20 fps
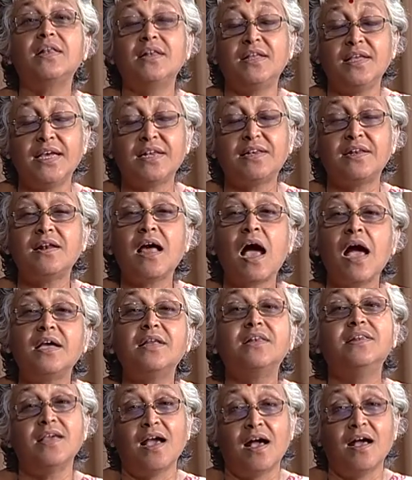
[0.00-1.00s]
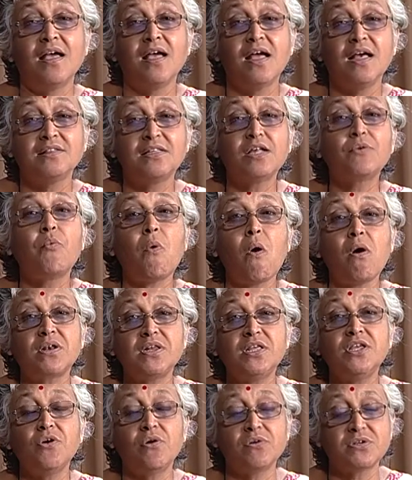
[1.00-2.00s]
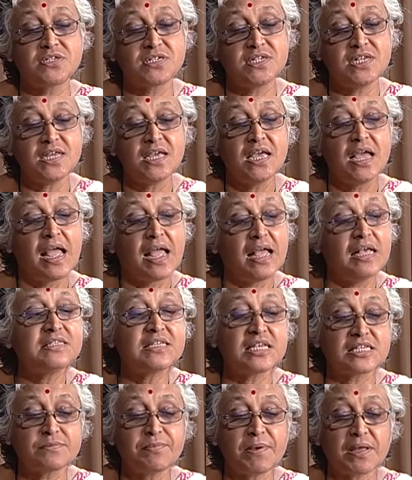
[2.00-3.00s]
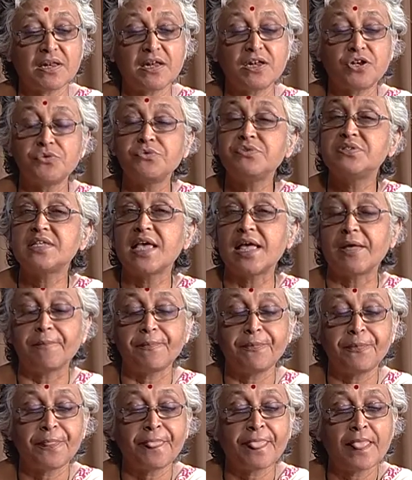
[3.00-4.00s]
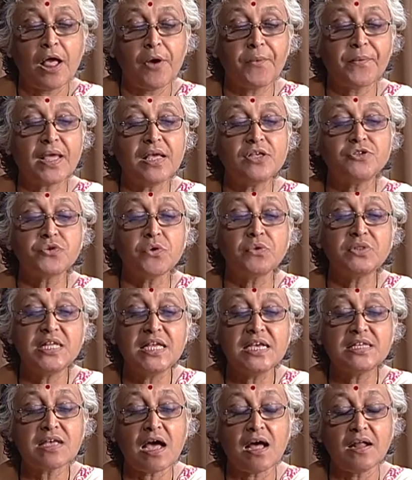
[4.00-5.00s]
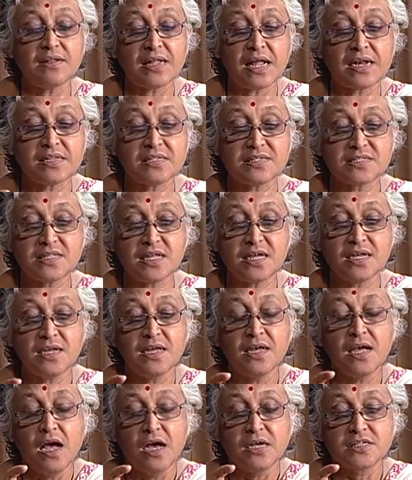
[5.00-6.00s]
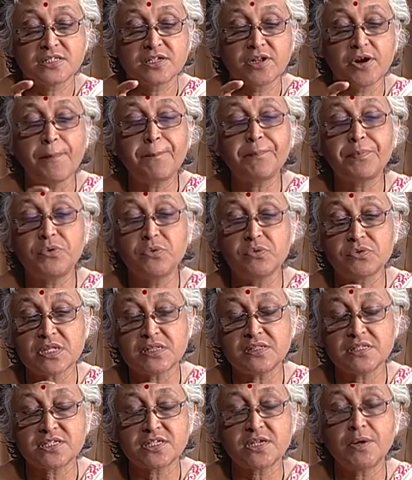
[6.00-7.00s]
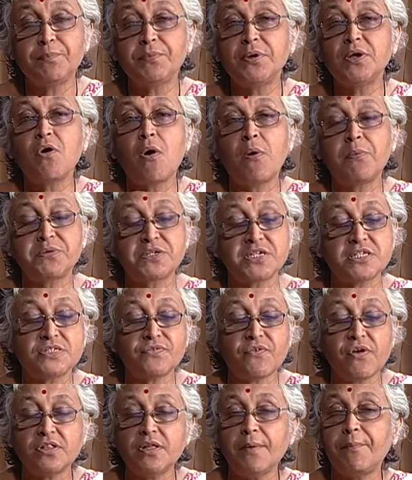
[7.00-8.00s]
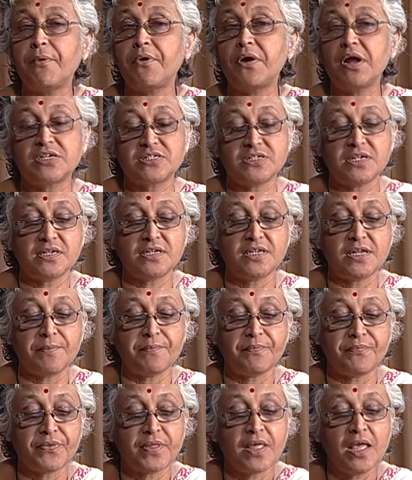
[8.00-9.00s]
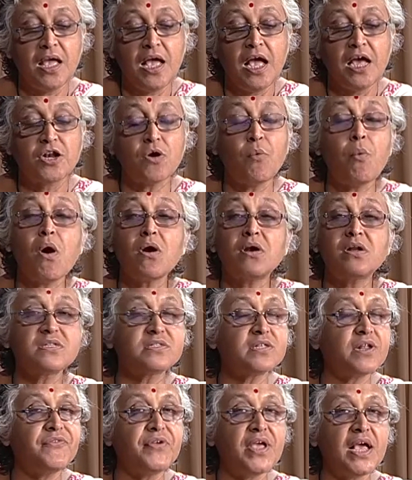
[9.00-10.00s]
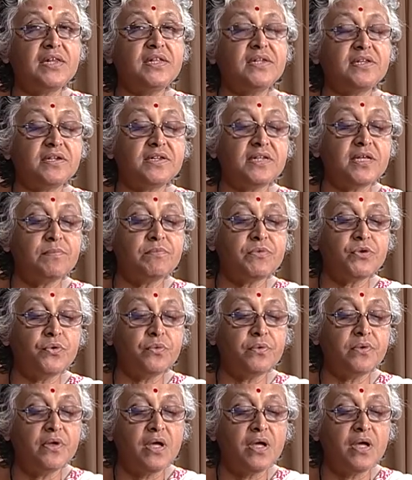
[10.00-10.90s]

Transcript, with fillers: get an idea that what he or she is expected to say okay so these are that is the script those are the scripting options for the production team now, what does the reality team do?